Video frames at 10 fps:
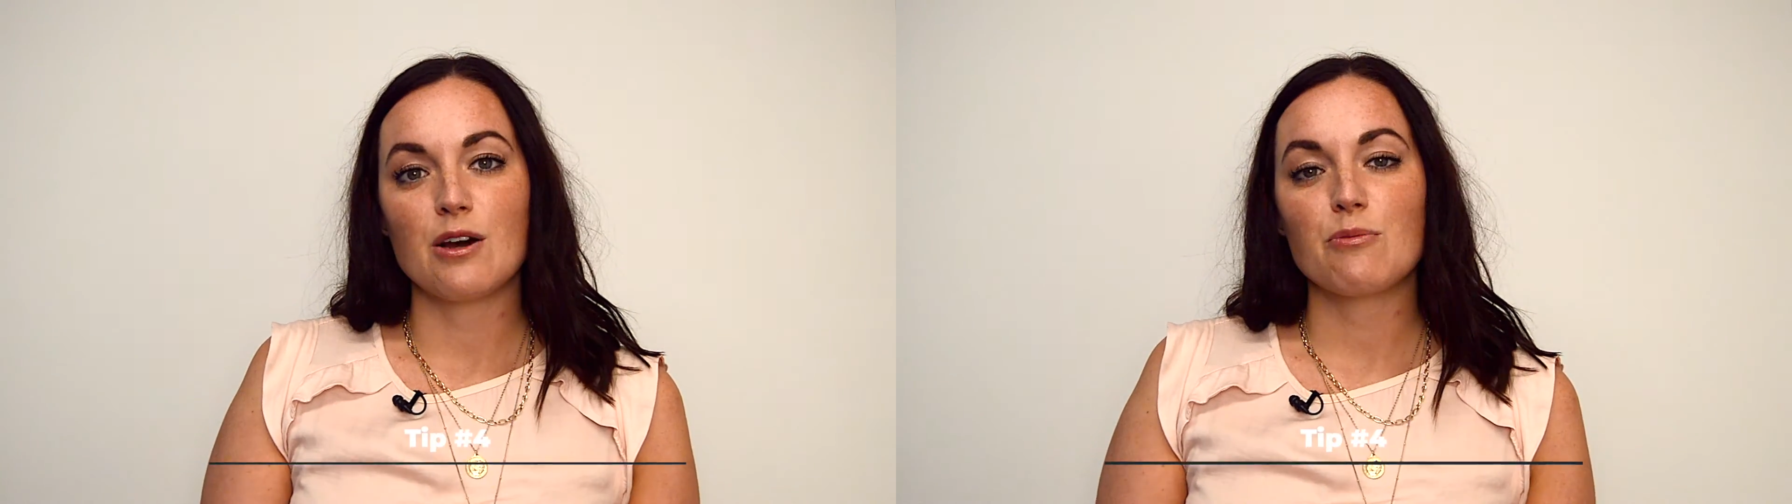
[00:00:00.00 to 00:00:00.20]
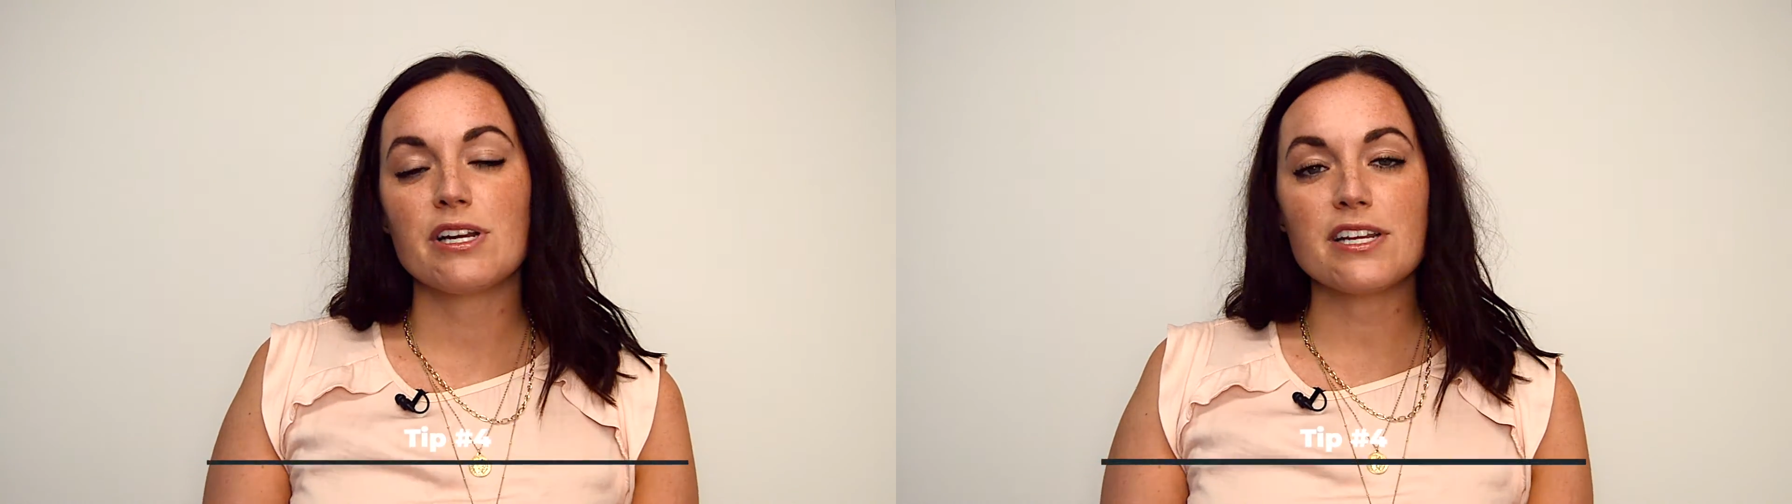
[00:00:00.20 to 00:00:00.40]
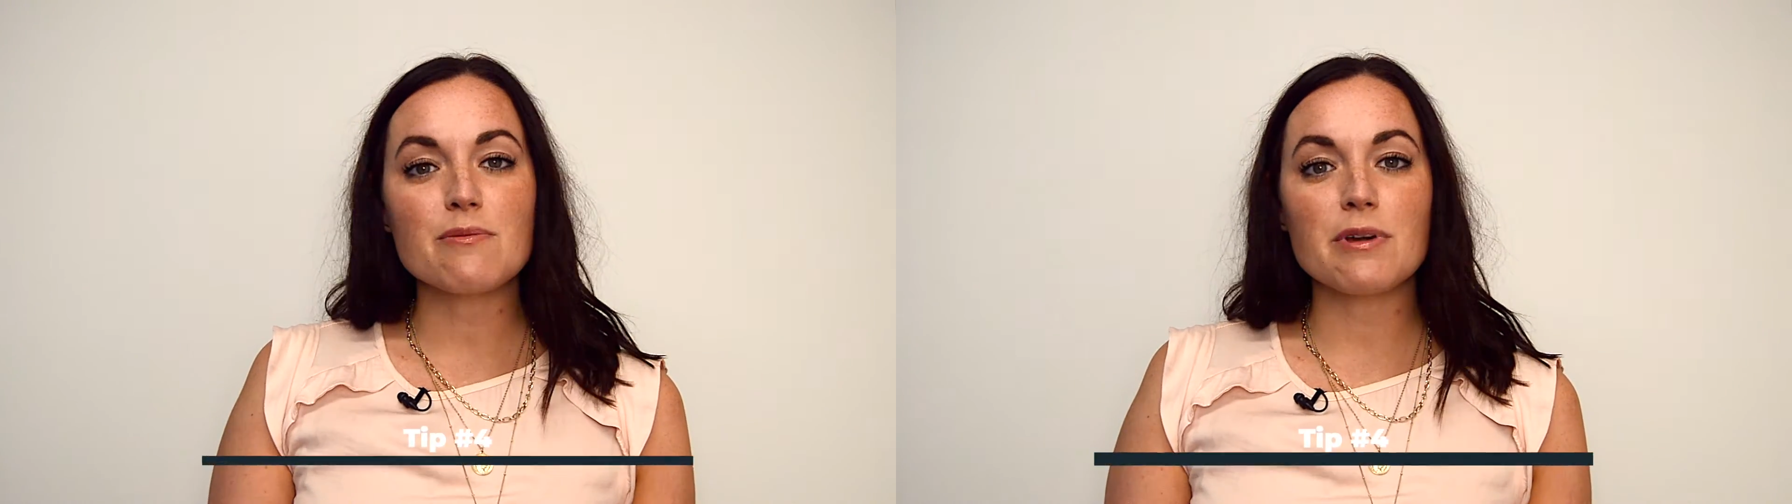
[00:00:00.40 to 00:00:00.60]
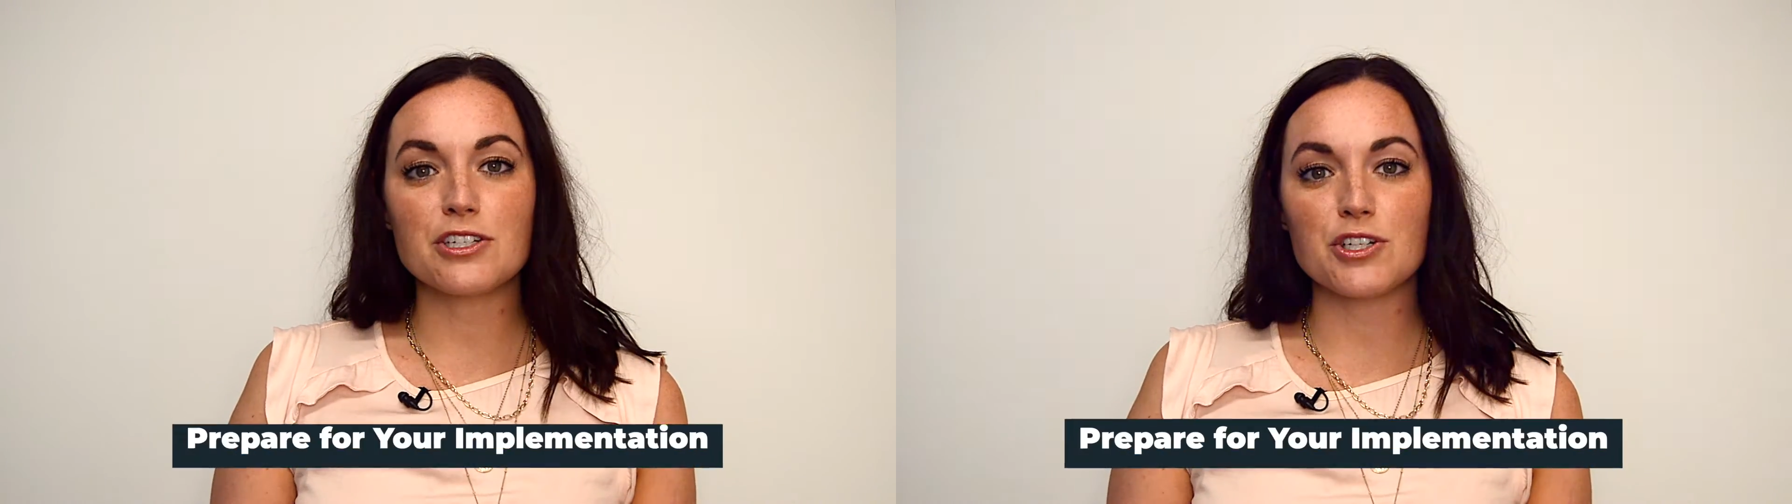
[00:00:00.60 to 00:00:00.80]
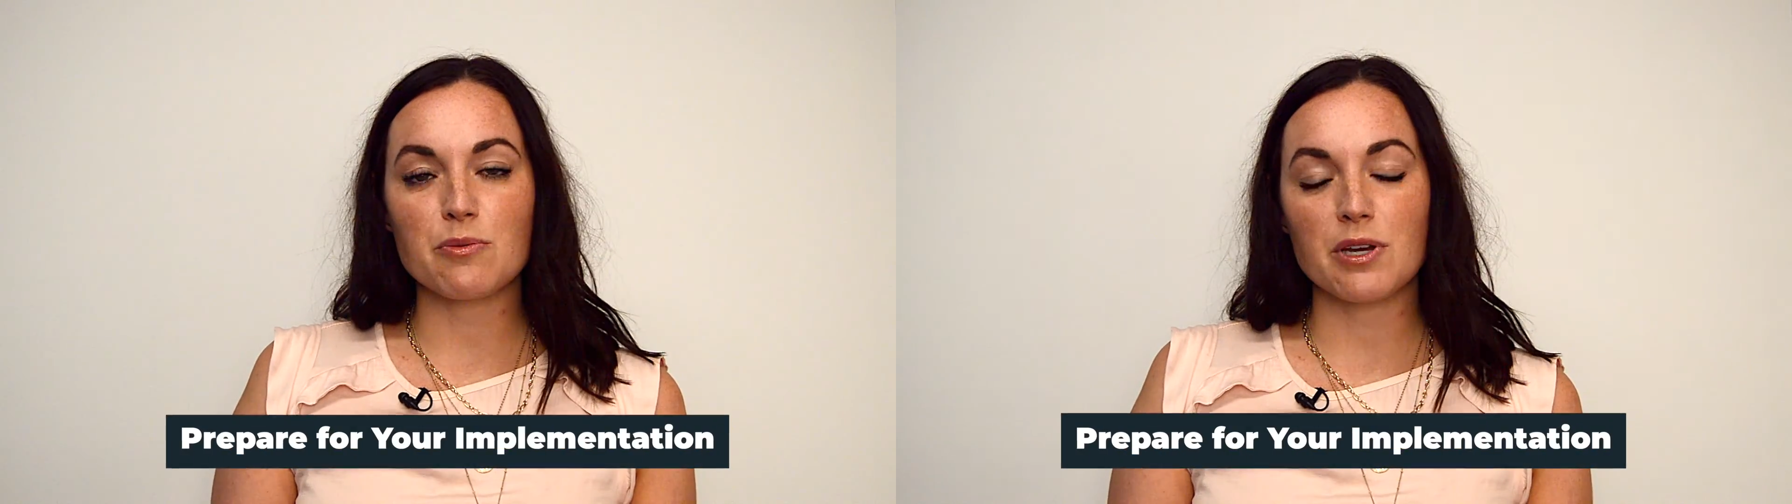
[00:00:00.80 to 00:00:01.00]
We need to make
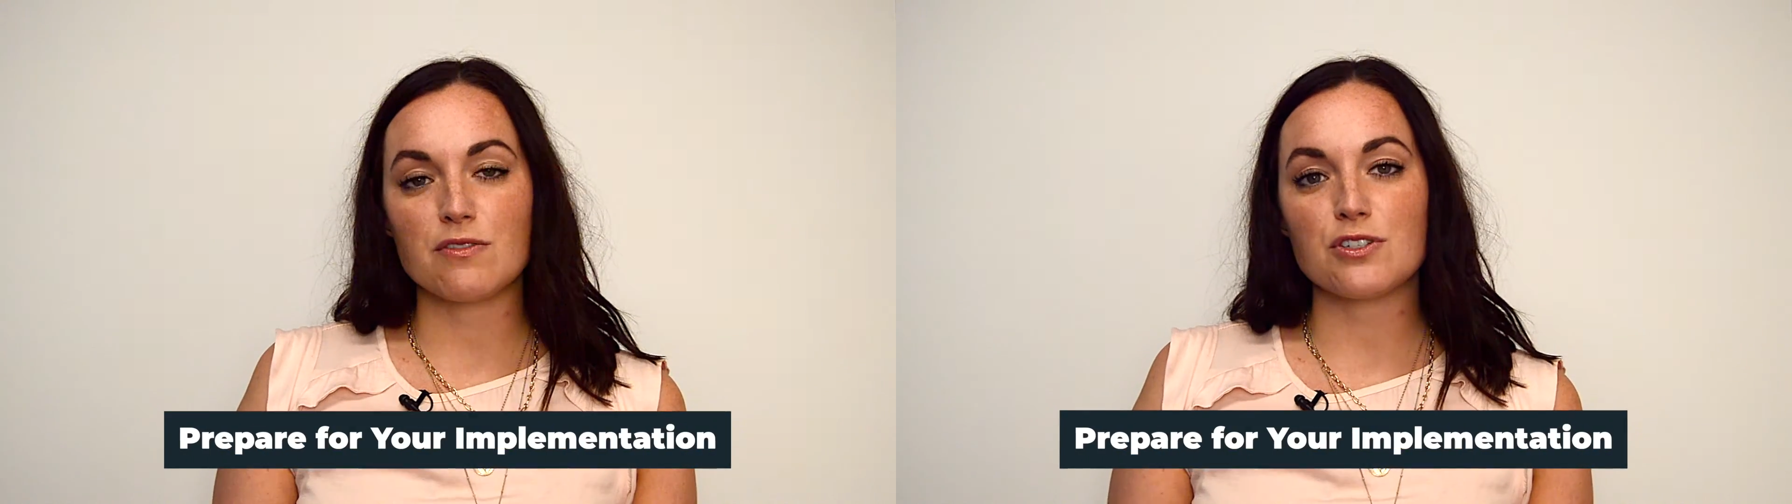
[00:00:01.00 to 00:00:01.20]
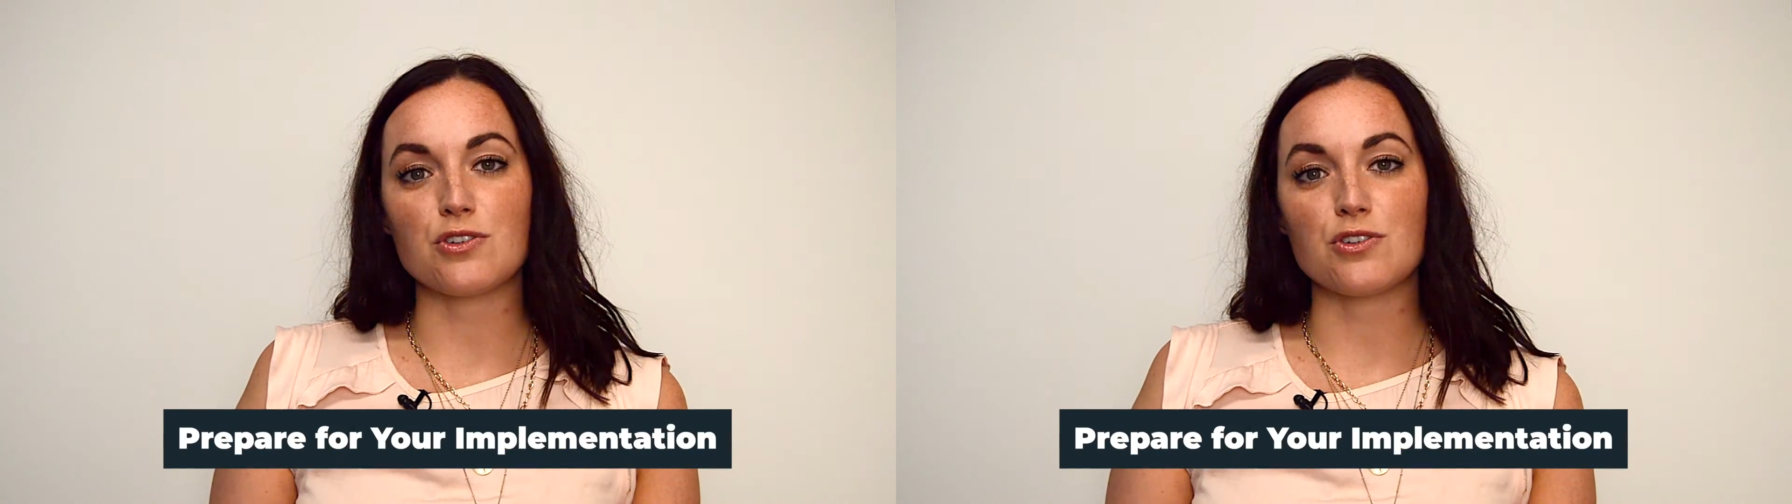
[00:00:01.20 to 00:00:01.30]
sure we have a